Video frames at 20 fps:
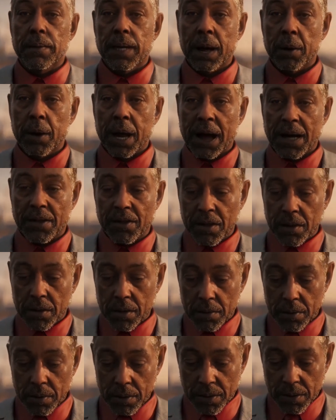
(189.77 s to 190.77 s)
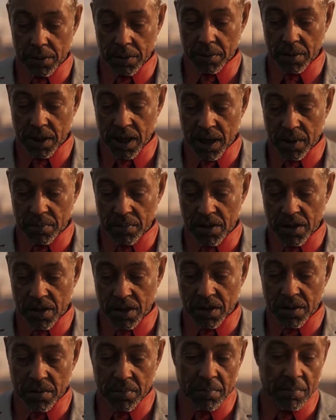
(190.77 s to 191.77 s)
They will answer you with
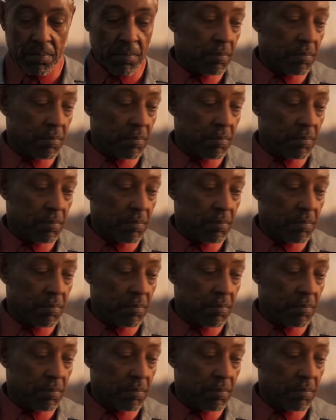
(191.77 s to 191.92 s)
screams.